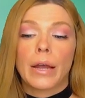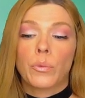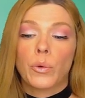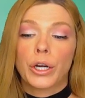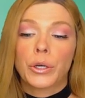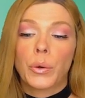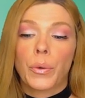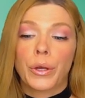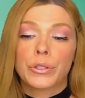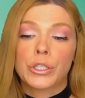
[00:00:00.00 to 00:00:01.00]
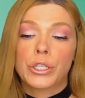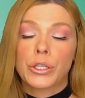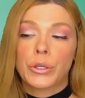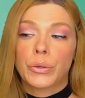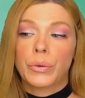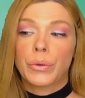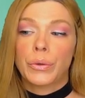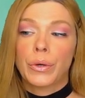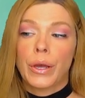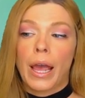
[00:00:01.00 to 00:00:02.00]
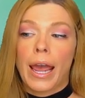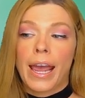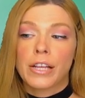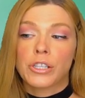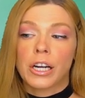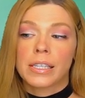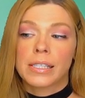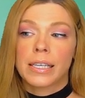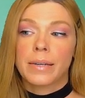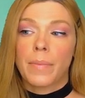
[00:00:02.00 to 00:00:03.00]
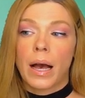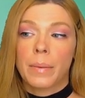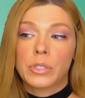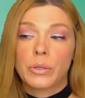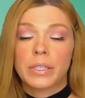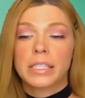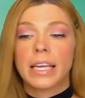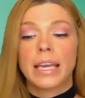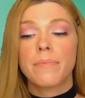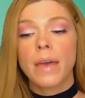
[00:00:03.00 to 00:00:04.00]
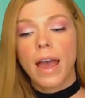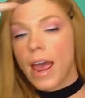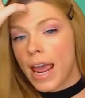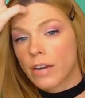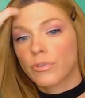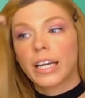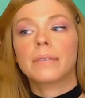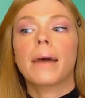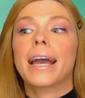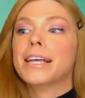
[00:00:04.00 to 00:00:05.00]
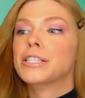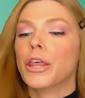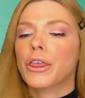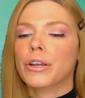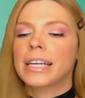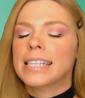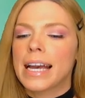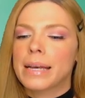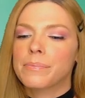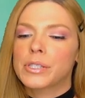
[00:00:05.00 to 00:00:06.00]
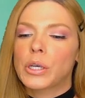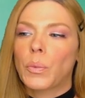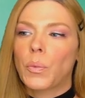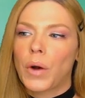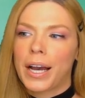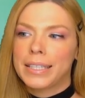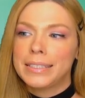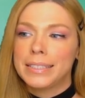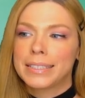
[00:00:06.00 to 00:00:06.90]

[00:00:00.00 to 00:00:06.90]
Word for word: and we're going to age our sim up to a teen and randomize 3 times. So 1,